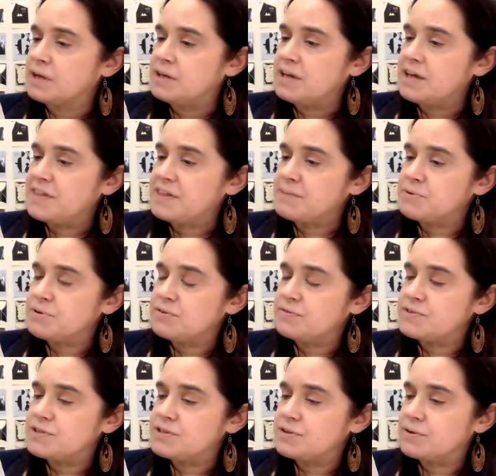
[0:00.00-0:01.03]
Nothing
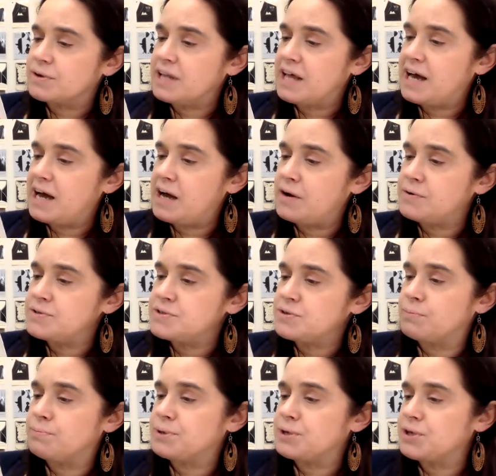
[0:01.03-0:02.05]
moved, no clouds
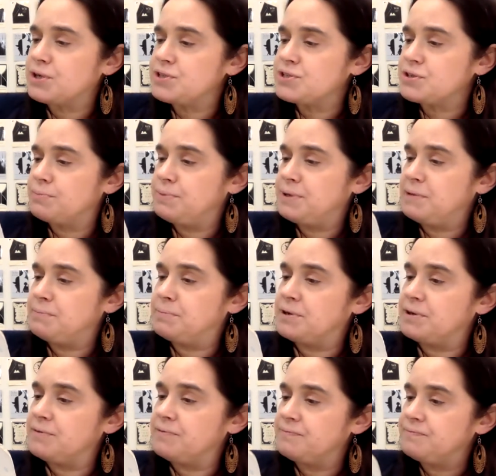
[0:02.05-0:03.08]
or birds or
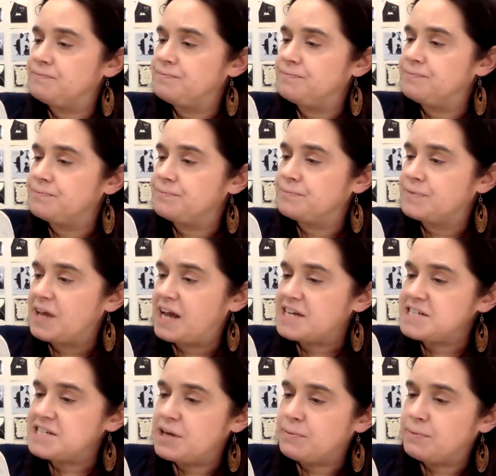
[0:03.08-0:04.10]
people.
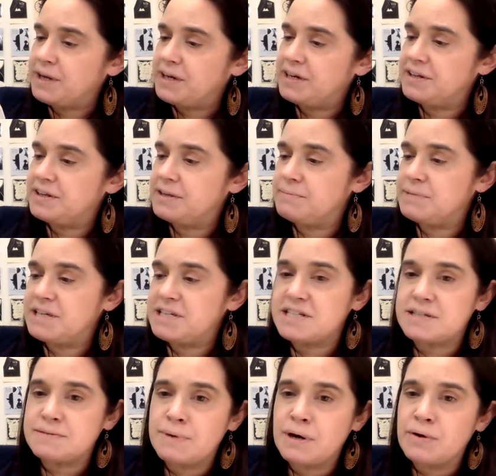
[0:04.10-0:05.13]
As they waited, the men
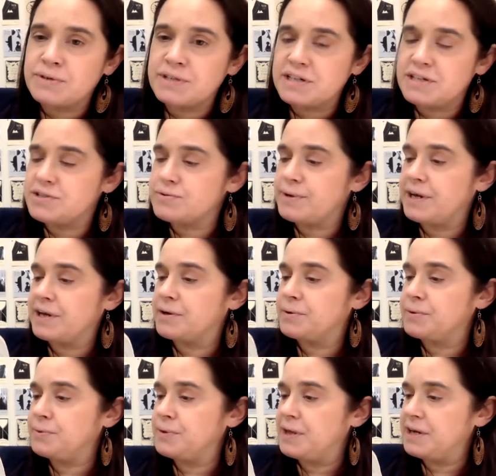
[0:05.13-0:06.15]
smoked and drank
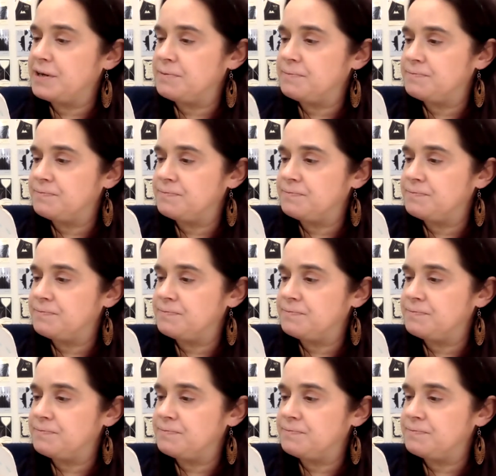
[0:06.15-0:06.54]
Kool Aid.